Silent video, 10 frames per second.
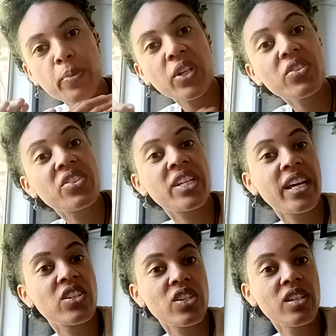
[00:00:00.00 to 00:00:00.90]
builds
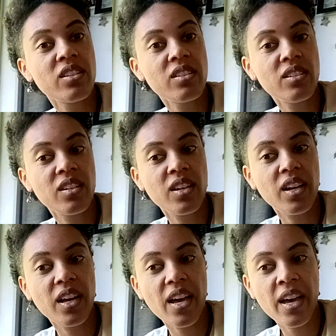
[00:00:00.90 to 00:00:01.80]
tension,
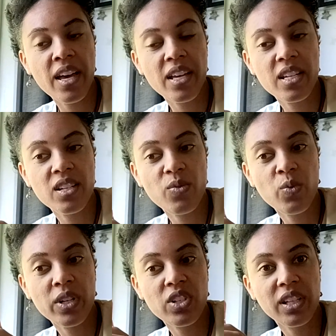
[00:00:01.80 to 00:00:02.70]
and
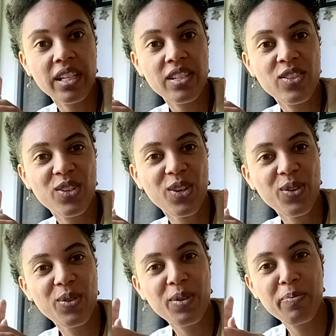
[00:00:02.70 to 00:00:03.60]
which leads to
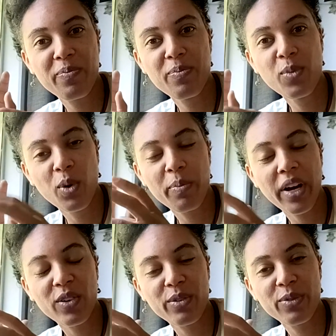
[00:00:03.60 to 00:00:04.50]
a more
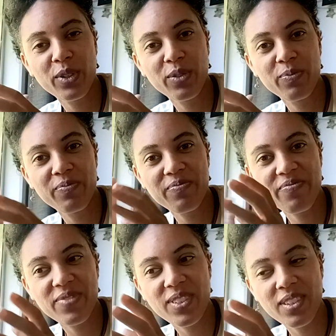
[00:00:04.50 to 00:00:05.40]
powerful
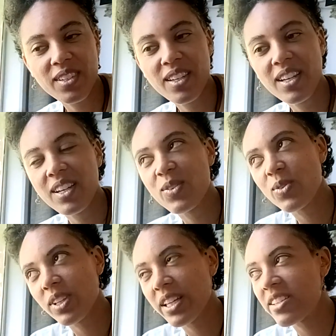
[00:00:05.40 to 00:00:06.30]

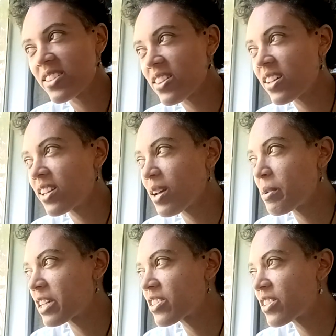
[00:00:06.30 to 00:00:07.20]
release at the
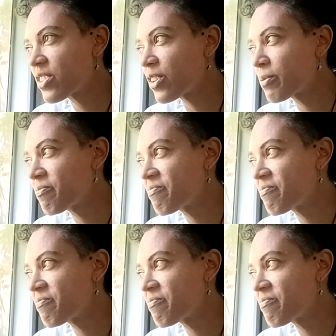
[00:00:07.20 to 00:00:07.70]
climax of the song.